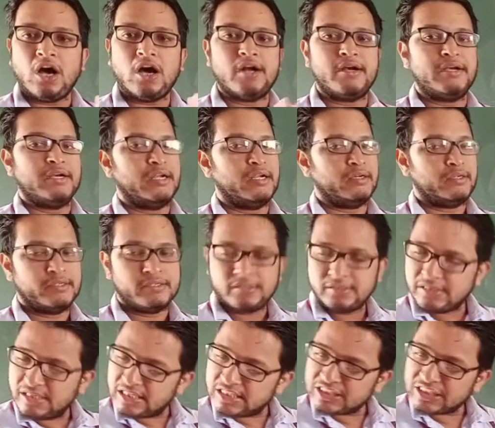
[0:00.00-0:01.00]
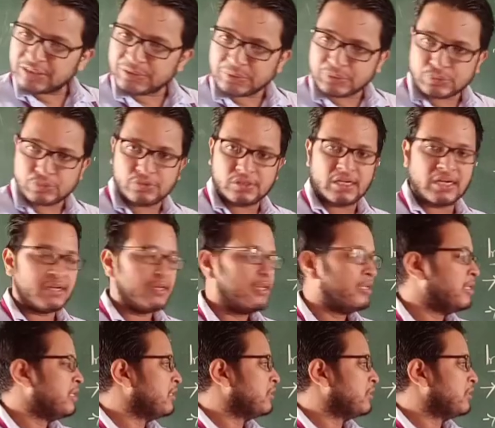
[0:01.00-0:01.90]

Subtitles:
or not. Yes or no, student?